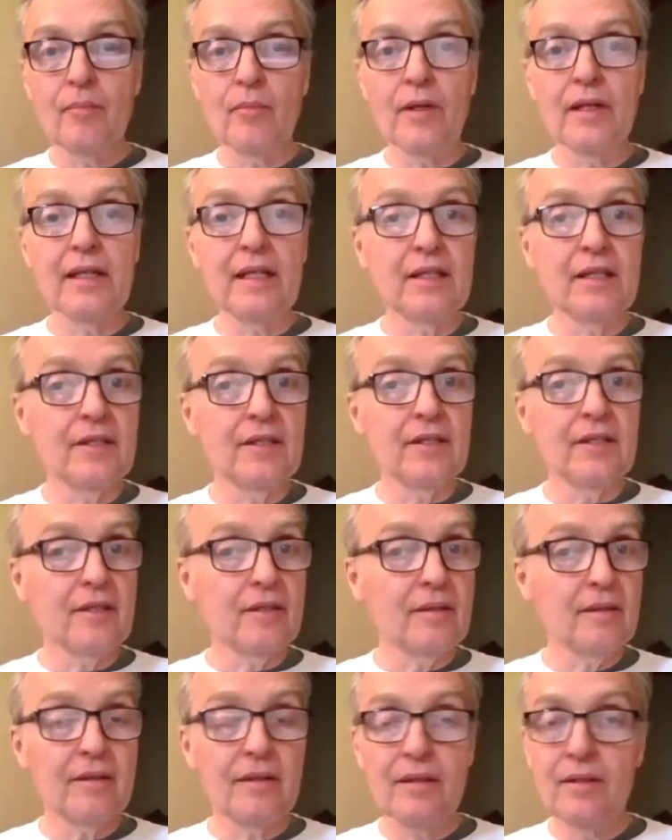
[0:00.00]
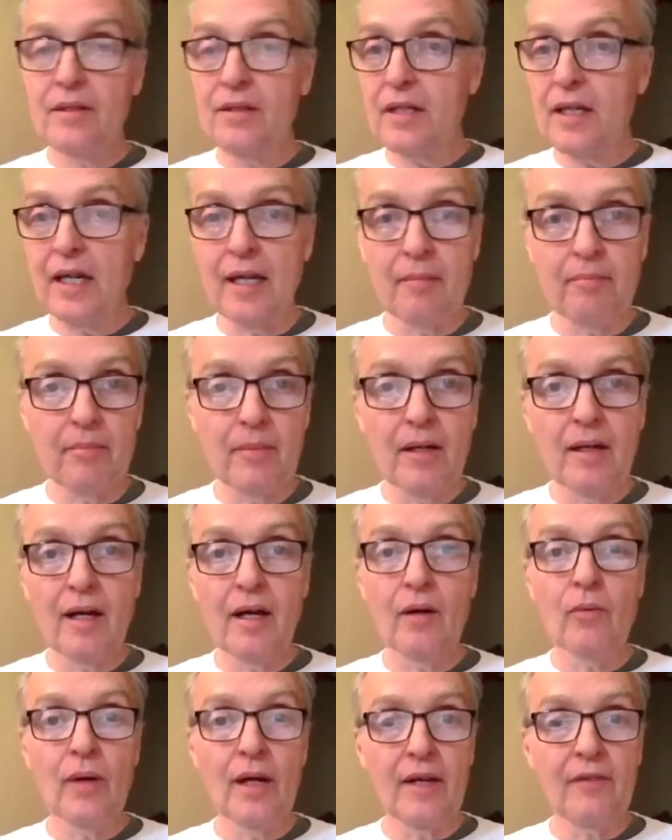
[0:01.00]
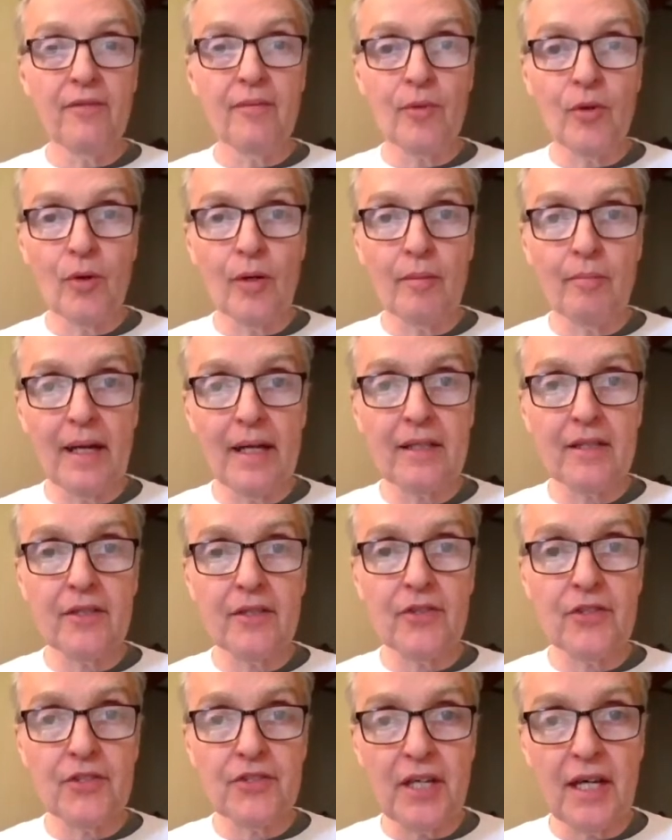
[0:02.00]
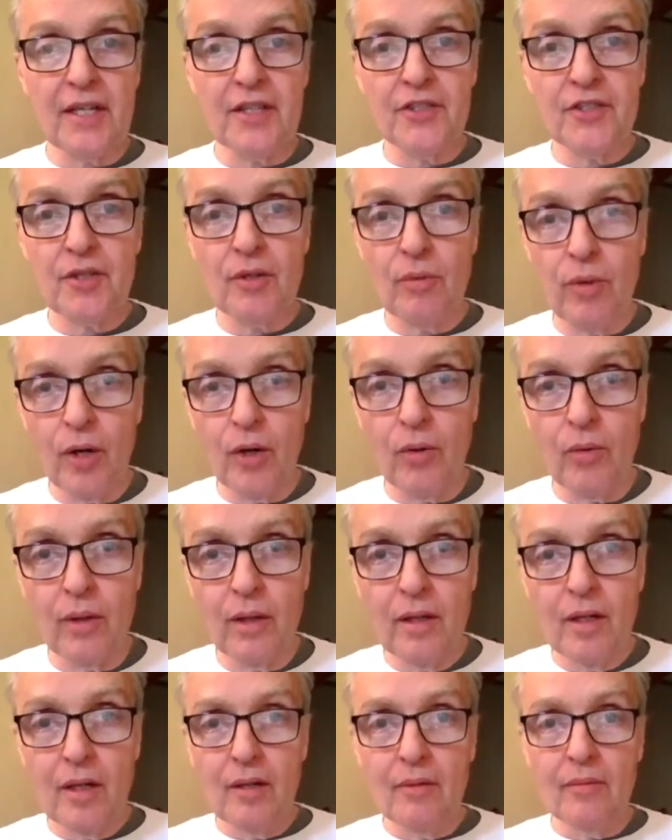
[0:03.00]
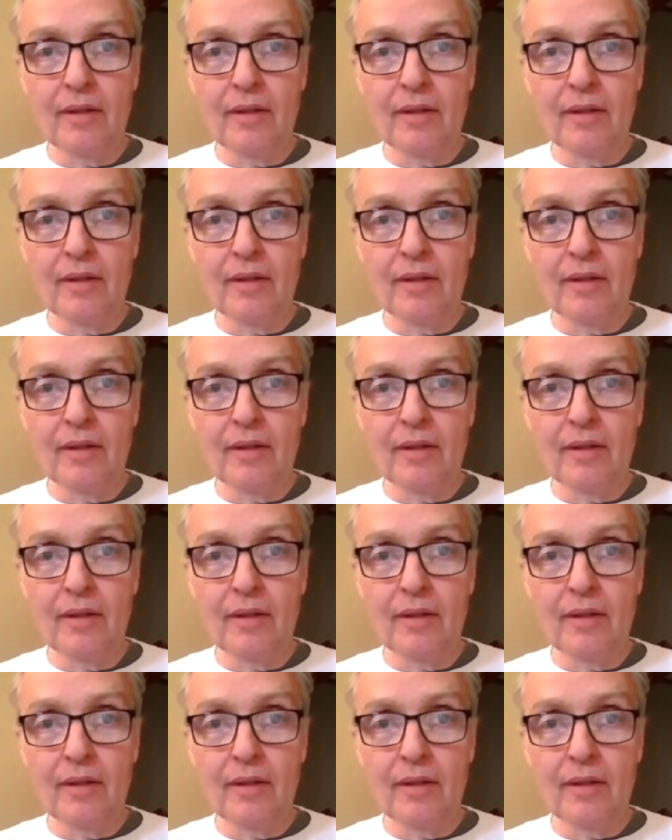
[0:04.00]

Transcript: we need to keep away from going back to the status quo.